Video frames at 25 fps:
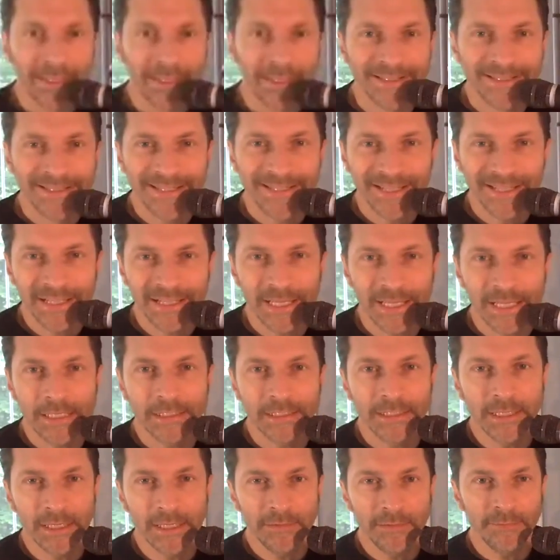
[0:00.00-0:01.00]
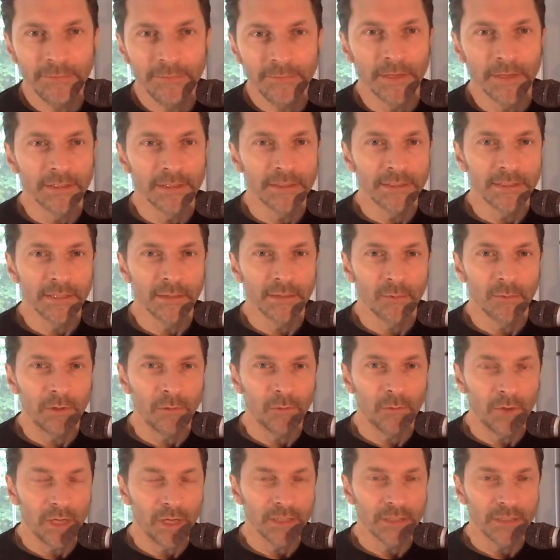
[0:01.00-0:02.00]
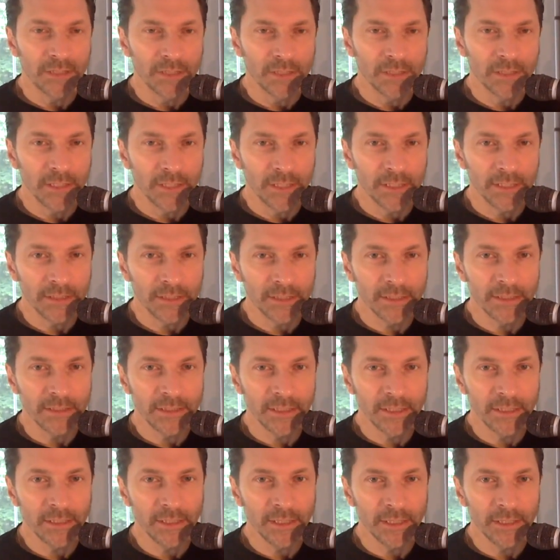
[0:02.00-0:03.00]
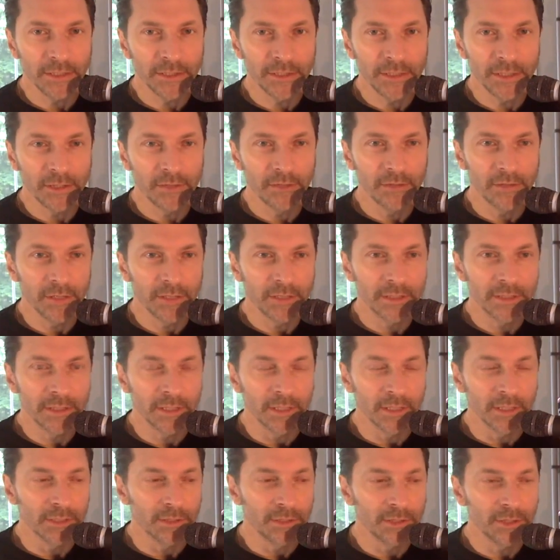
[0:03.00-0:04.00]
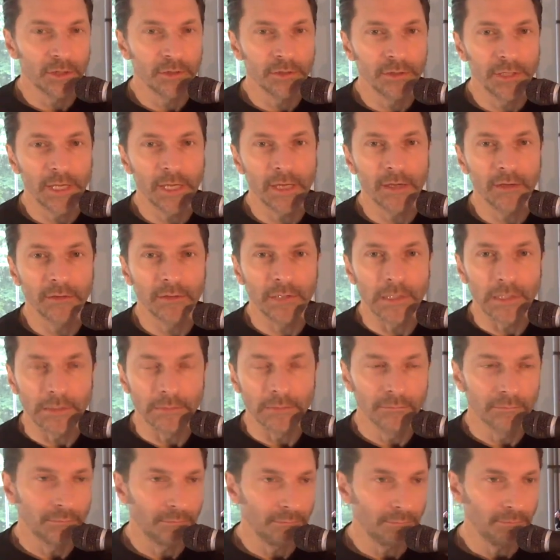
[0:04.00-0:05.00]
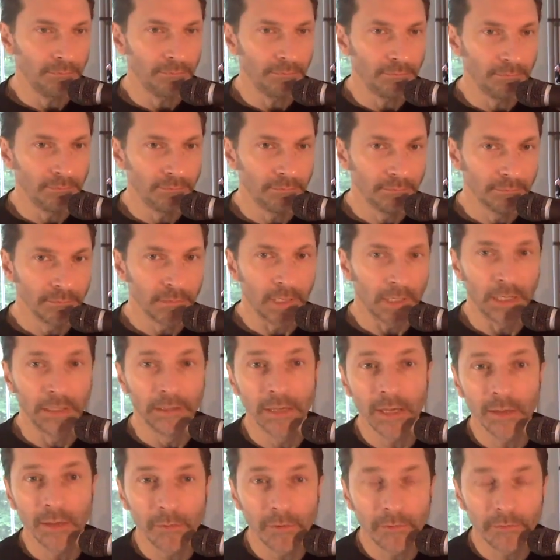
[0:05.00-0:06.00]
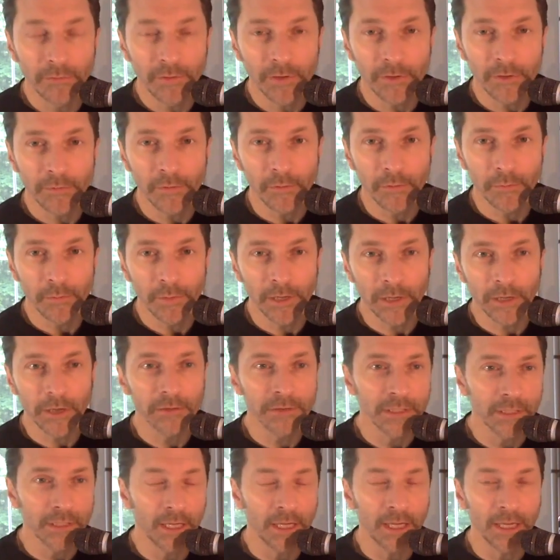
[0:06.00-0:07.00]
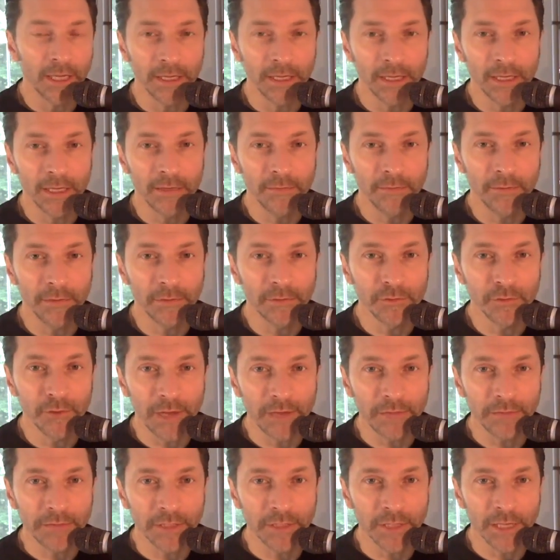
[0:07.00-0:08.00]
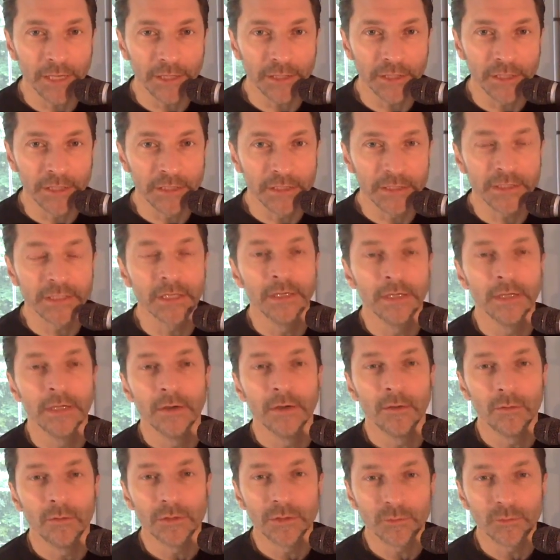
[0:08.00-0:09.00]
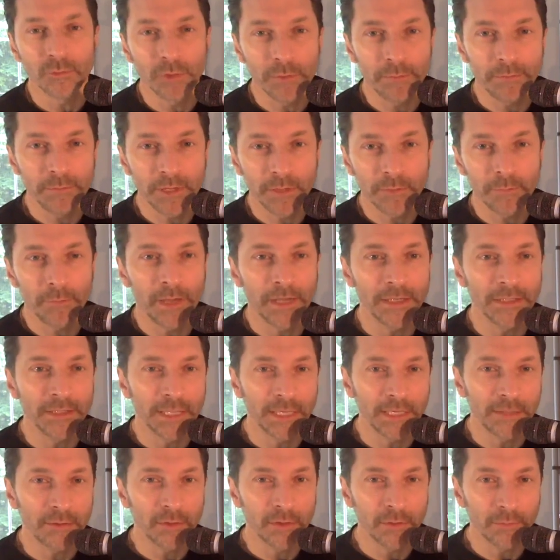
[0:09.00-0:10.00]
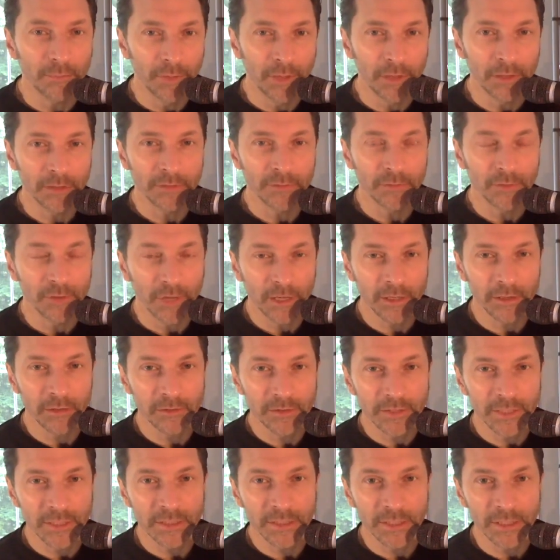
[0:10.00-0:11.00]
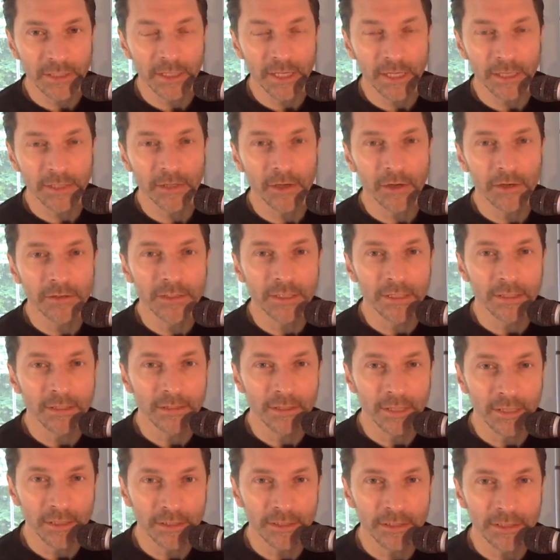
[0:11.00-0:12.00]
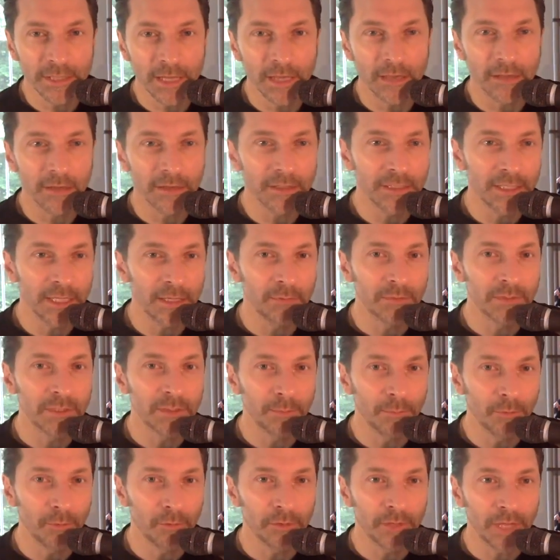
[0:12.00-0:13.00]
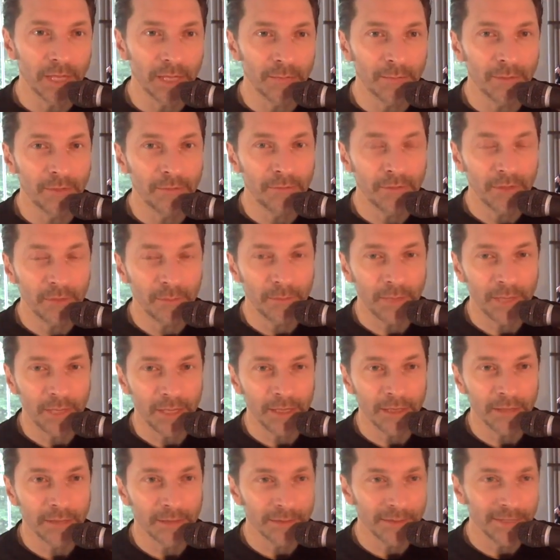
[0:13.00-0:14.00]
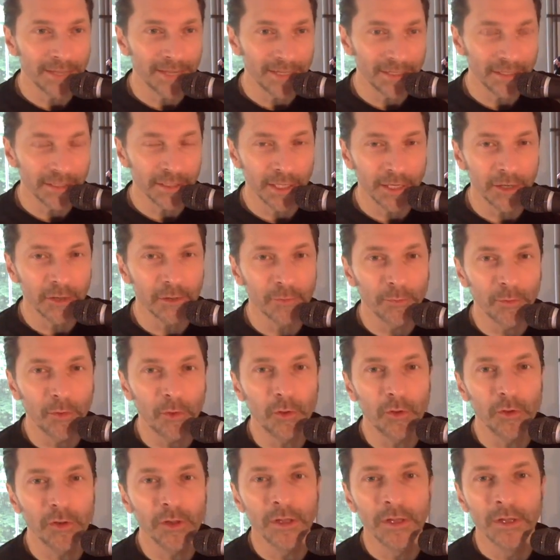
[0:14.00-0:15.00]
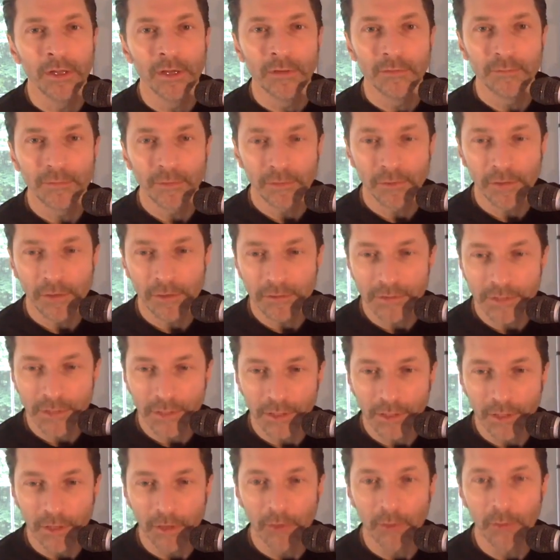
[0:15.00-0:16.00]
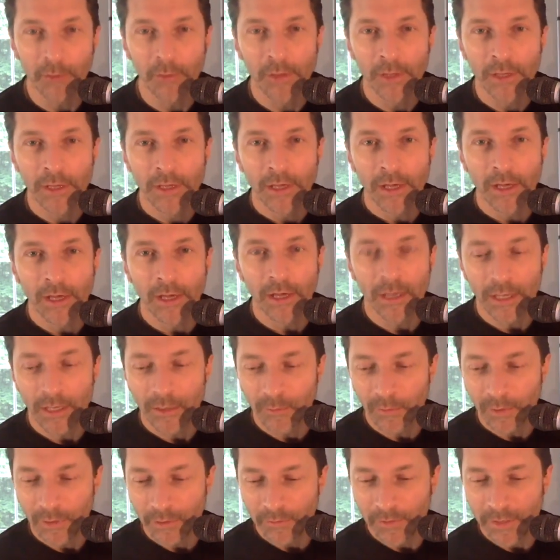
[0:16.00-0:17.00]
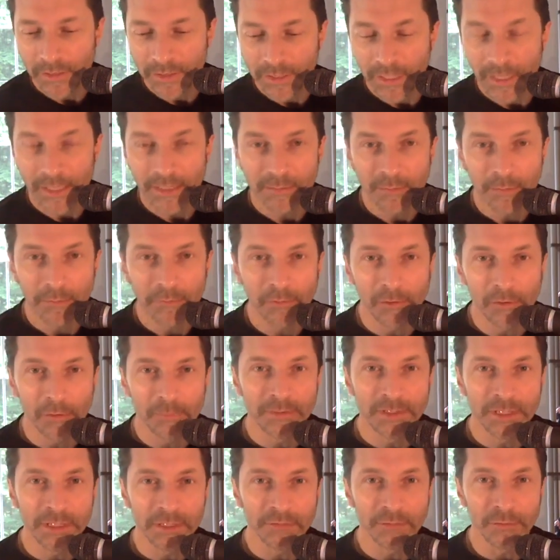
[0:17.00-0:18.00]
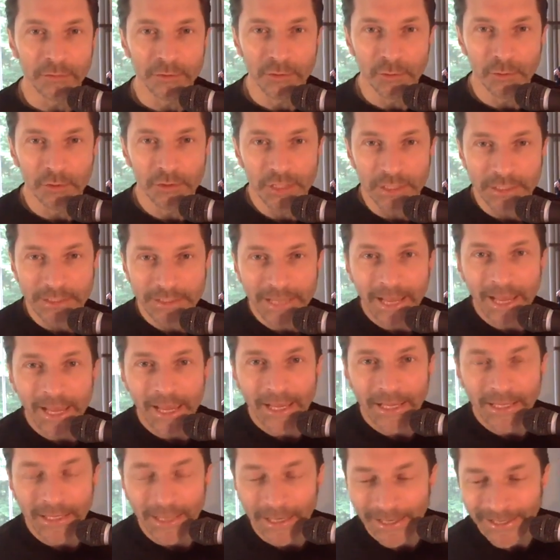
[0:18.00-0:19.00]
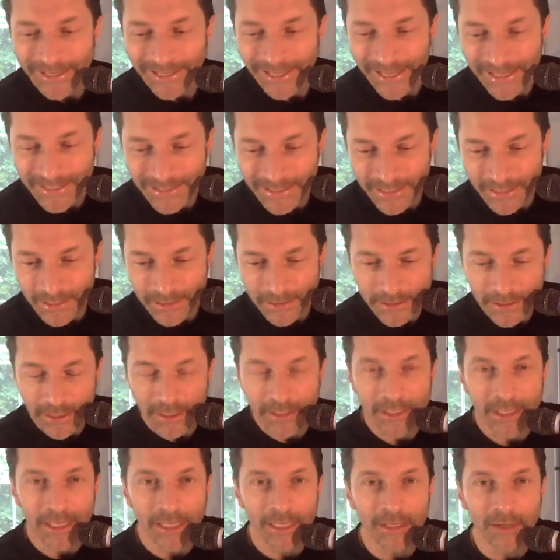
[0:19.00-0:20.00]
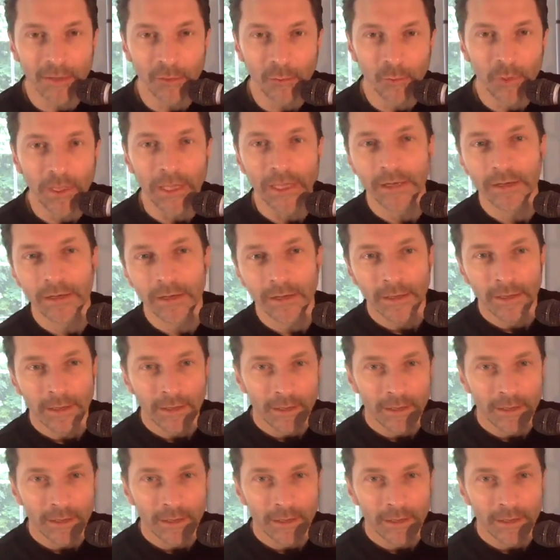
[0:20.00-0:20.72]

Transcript: Kentucky defense that we watched in the SEC last year that churned out a number of NFL players and high NFL draft selections was ripped up by Dedrick Mills for 169 yards and a touchdown, as he was the bowl game MVP in the Tax Slayer Bowl a few years ago in one of his last performances for Georgia Tech against Kentucky in a win.